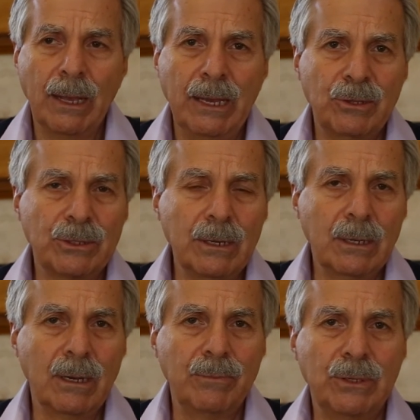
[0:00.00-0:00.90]
his son
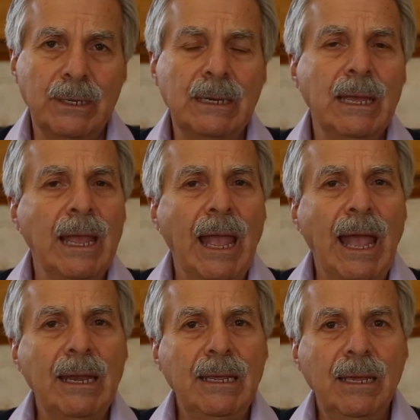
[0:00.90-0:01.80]
comes in
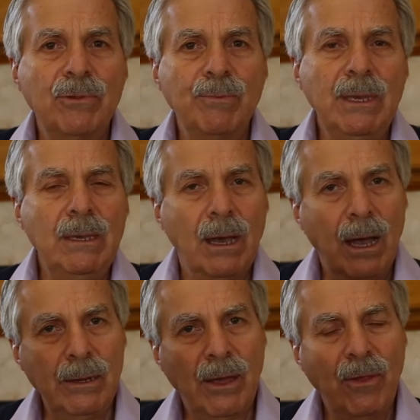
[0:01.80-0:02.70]
and he gives me
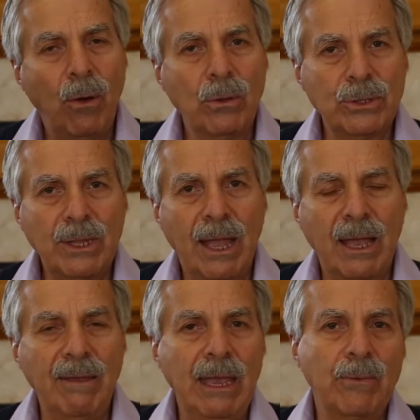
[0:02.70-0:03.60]
another whole
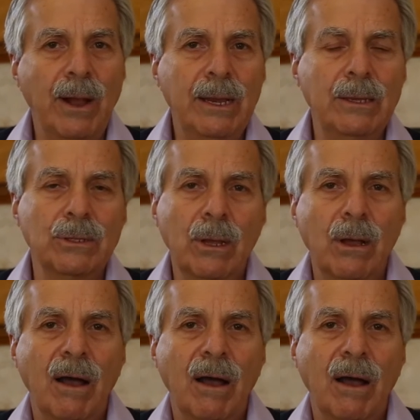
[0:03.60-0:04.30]
stack of handwritings